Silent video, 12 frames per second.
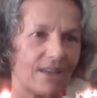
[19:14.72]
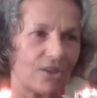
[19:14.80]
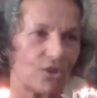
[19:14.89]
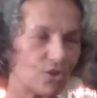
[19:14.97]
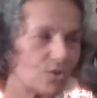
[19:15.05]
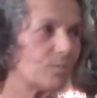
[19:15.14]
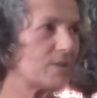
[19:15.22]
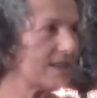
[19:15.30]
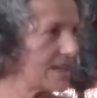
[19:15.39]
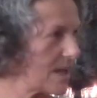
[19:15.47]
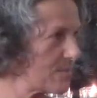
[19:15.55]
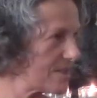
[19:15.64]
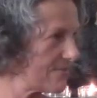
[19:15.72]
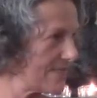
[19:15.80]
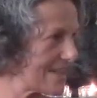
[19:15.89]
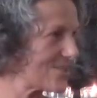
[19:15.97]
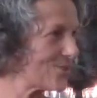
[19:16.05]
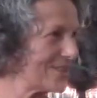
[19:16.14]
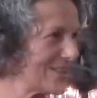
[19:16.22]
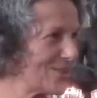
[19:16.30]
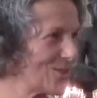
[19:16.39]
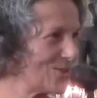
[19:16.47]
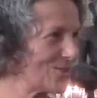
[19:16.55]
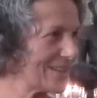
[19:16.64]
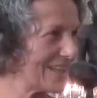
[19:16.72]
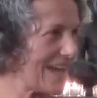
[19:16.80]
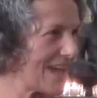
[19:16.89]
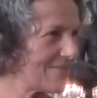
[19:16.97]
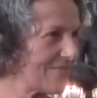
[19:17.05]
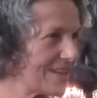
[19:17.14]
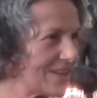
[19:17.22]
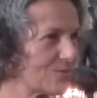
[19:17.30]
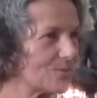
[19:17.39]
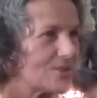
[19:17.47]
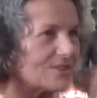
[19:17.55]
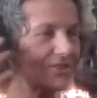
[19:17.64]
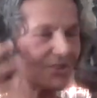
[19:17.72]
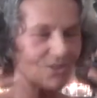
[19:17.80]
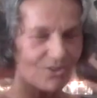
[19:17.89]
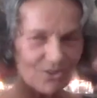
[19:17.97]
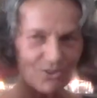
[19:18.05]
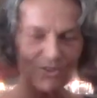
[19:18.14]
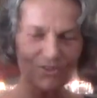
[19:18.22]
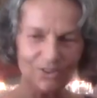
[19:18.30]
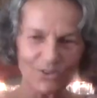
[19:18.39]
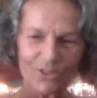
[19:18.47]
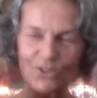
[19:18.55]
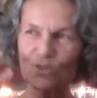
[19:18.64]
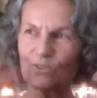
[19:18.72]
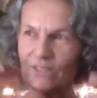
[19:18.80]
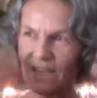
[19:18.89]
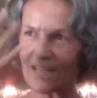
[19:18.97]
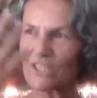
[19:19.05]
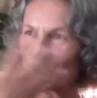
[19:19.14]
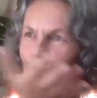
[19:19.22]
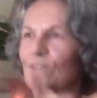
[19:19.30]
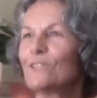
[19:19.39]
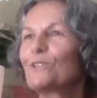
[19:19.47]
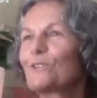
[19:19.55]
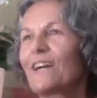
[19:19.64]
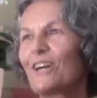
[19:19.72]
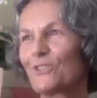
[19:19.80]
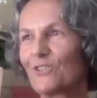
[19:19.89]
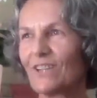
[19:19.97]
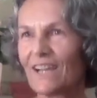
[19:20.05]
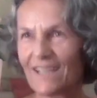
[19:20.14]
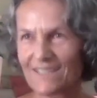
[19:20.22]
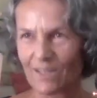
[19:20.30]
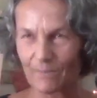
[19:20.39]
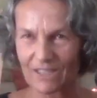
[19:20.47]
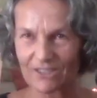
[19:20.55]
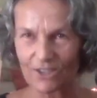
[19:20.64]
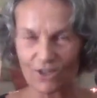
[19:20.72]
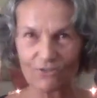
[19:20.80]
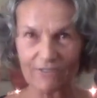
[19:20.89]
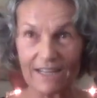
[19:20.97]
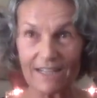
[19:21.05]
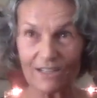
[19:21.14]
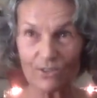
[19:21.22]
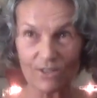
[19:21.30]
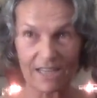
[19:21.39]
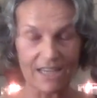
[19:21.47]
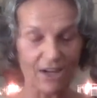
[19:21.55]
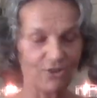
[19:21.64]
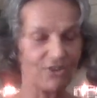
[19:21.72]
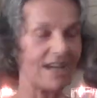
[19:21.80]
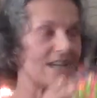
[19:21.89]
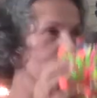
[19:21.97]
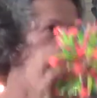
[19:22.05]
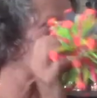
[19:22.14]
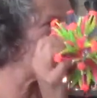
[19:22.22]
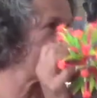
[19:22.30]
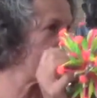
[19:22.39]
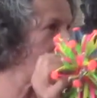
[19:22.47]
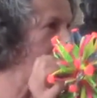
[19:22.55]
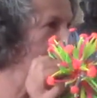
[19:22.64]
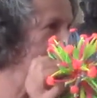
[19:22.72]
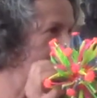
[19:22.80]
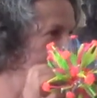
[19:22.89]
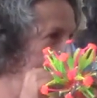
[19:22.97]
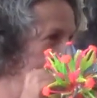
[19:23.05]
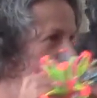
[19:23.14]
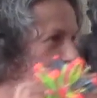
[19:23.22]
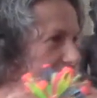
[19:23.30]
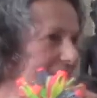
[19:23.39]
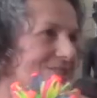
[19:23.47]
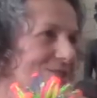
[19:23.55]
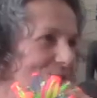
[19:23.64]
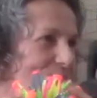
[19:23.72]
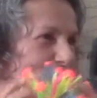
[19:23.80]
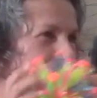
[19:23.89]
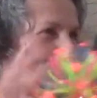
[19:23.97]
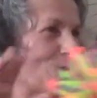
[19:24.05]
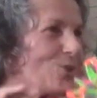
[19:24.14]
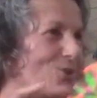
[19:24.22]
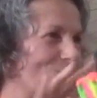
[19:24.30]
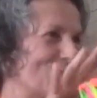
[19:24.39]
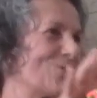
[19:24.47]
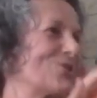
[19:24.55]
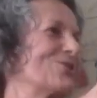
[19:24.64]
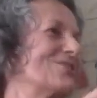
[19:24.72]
You'll be an empty vessel in your own life and it will your true nature will look out your eyes. I mean, it's already looking out your eyes, but right now it has this filter to look through.